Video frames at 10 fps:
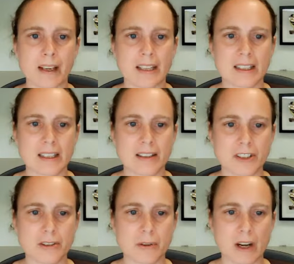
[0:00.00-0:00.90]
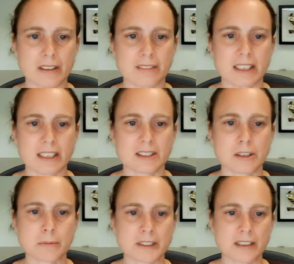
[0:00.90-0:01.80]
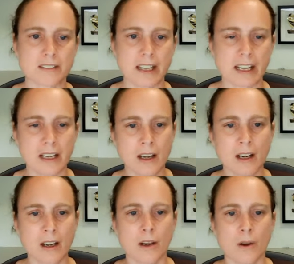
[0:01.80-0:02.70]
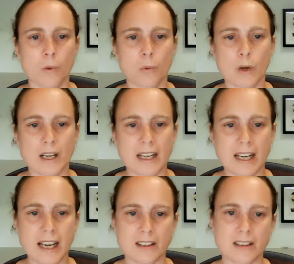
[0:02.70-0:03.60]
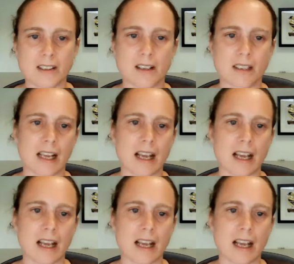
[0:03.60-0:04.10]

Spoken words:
I didn't have to do all of it in terms of like working out like